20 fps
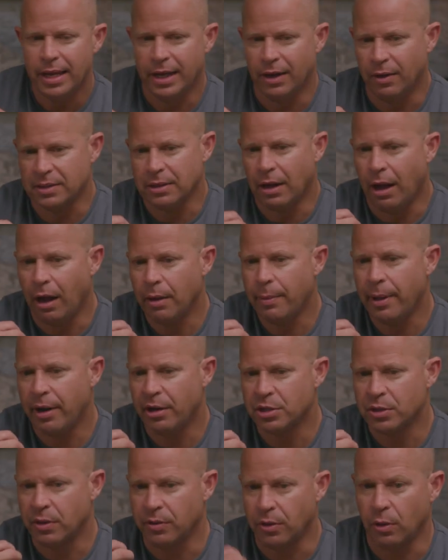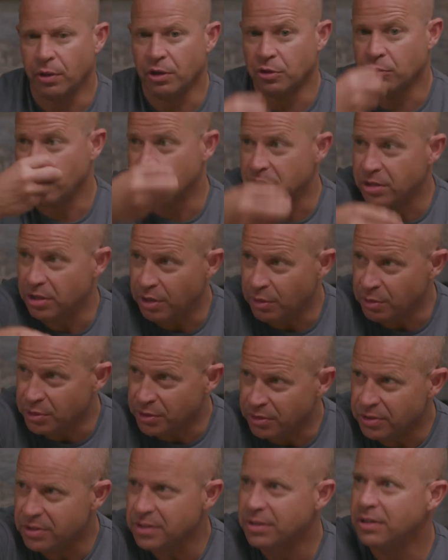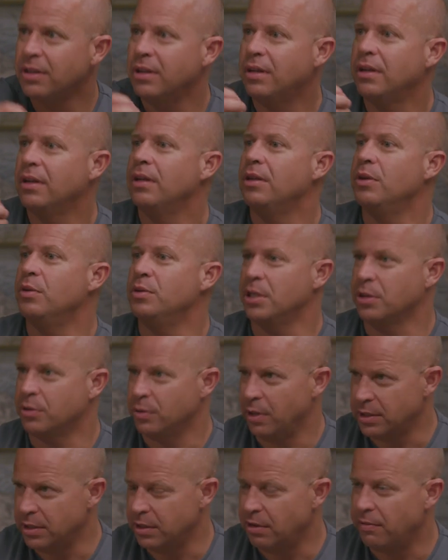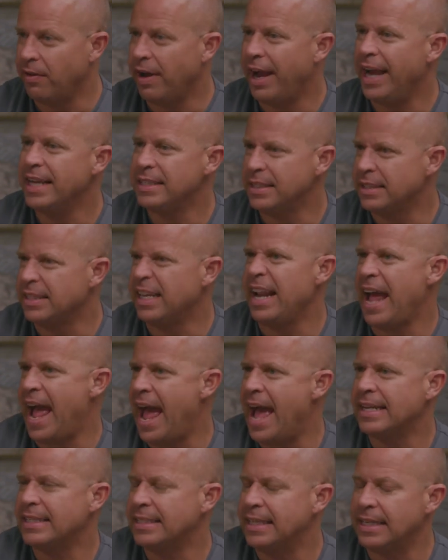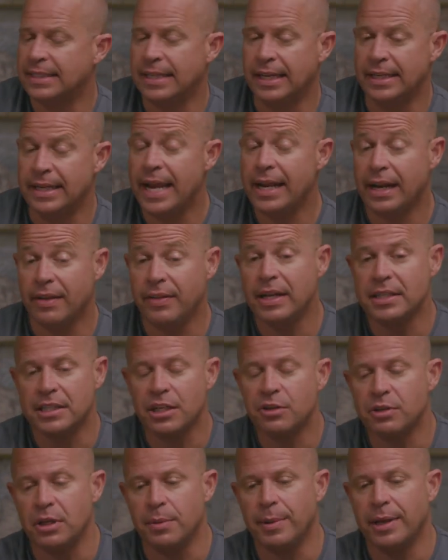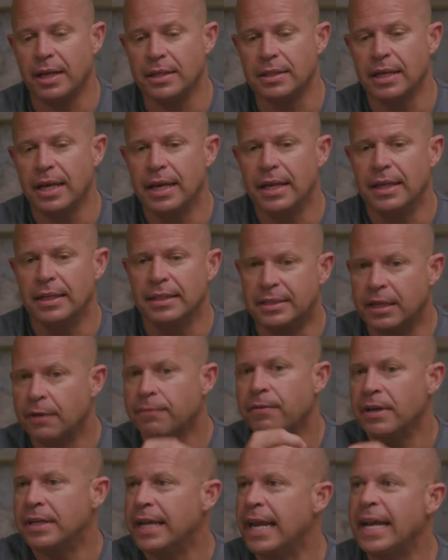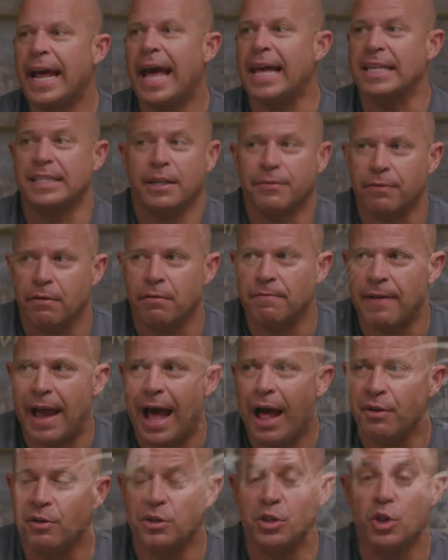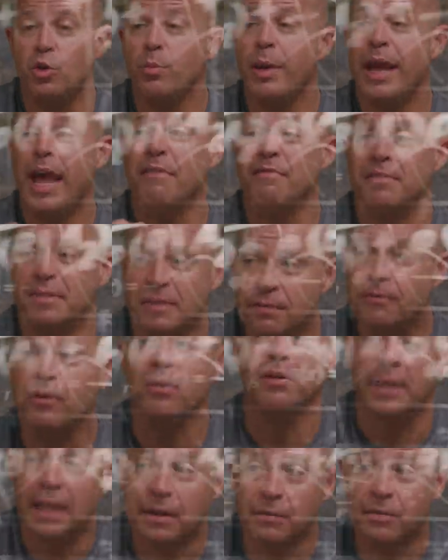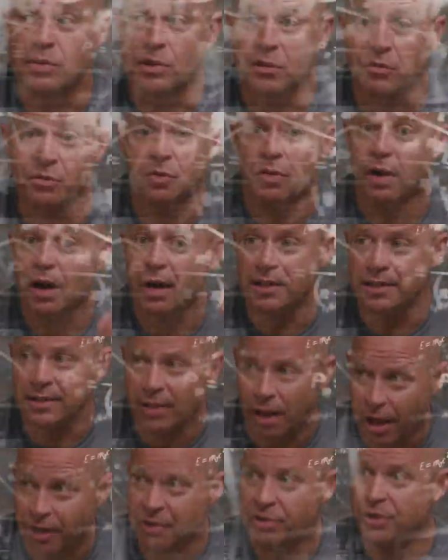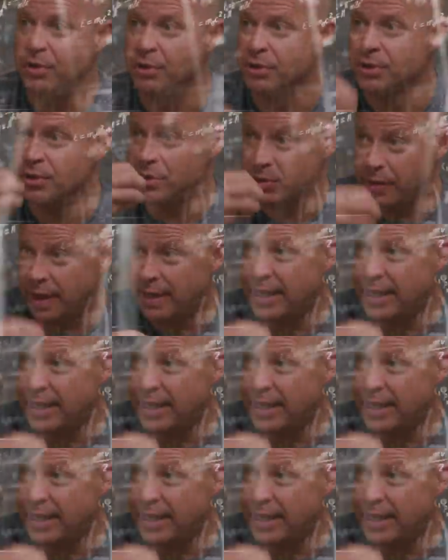you know, it's all about ensuring that only trusted users using trusted devices, get access to data. And then it's interesting because different data has different values. So you may have different levels of trust on users,